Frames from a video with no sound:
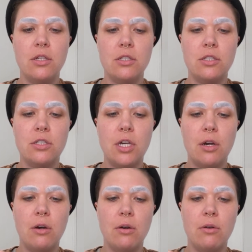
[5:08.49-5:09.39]

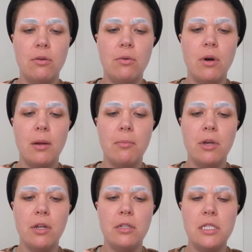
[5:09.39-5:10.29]
So I'm
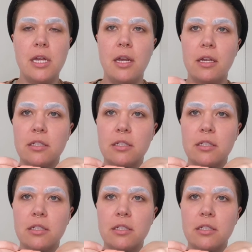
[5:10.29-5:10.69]
gonna take